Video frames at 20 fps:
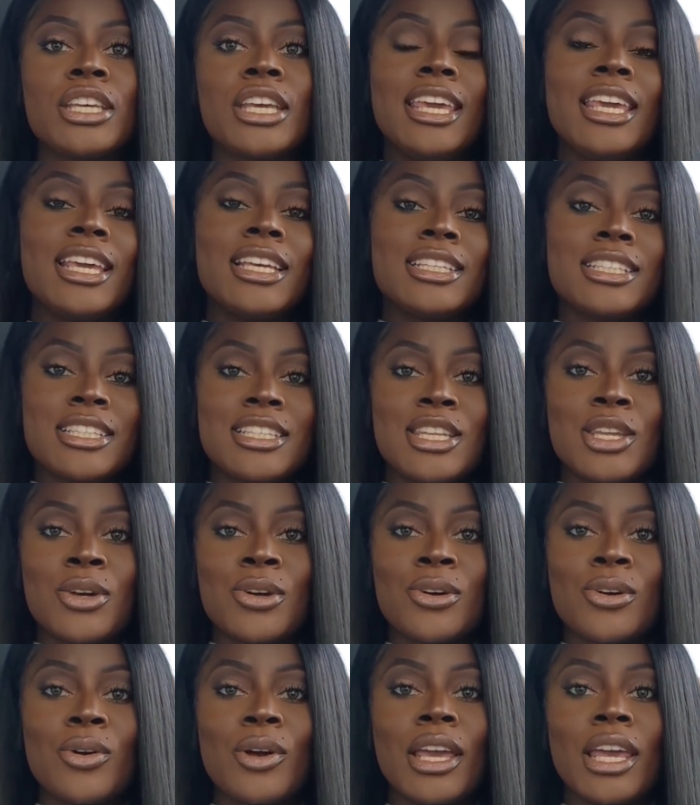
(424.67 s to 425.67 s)
he is
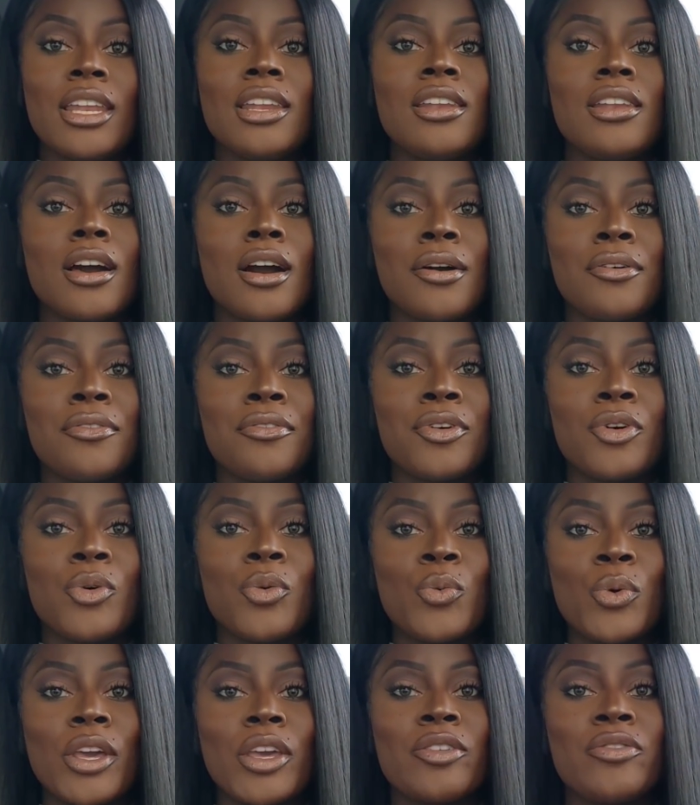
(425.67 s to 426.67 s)
still in love
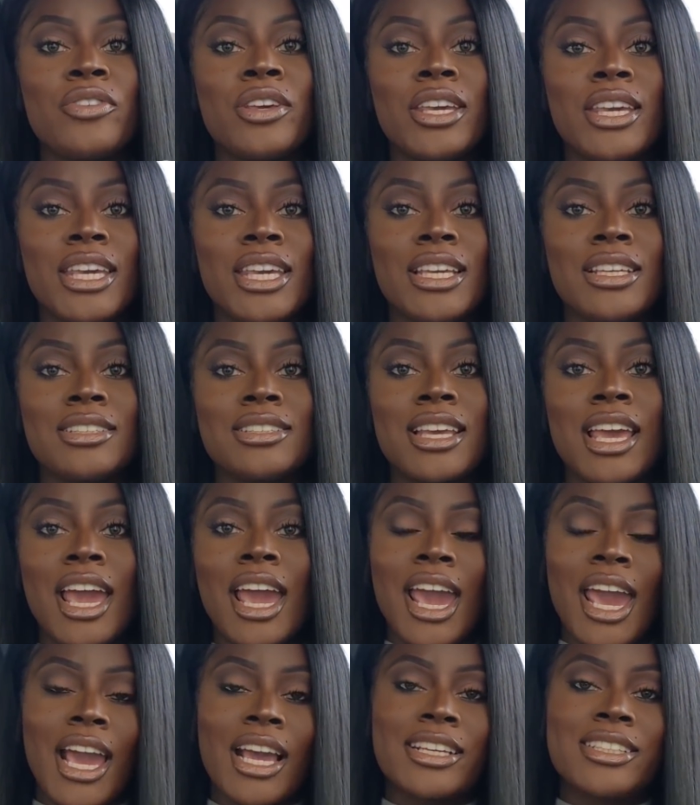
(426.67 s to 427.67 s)
with his
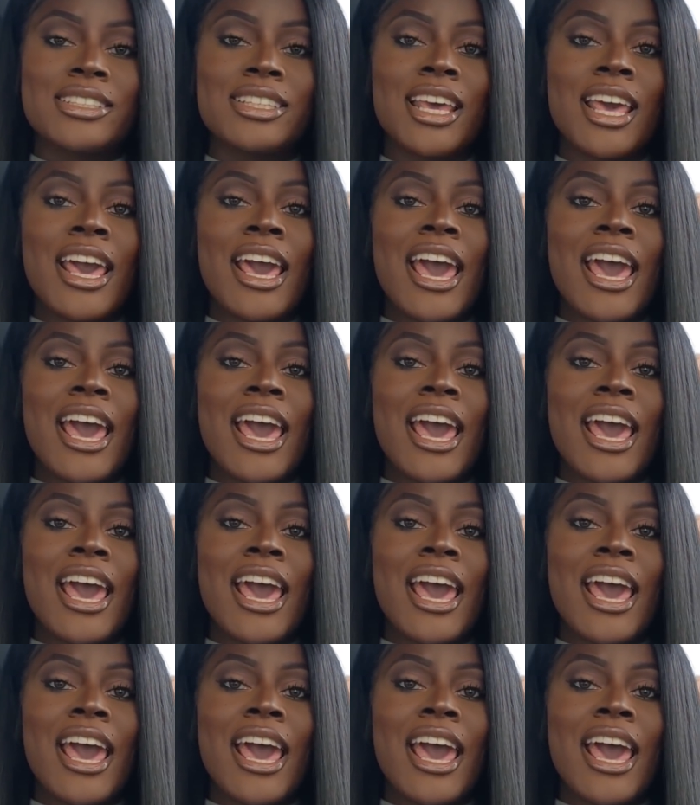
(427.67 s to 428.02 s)
ex.